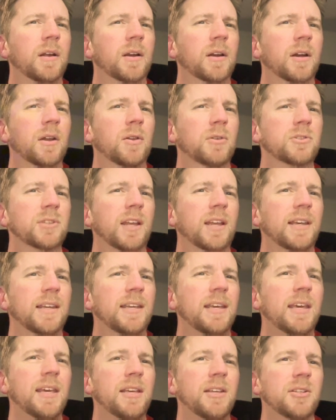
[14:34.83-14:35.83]
of looks like
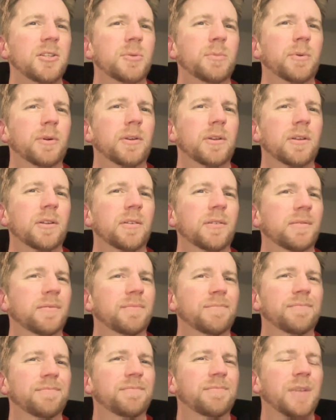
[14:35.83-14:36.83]
geese, but
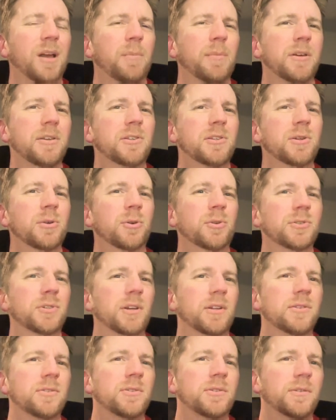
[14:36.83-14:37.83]
that makes 0
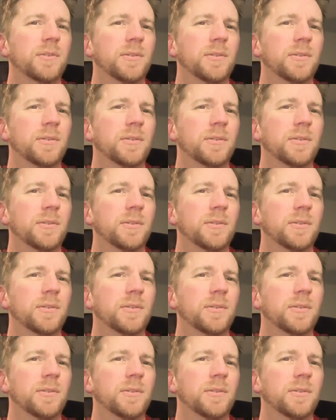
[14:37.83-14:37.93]
sense.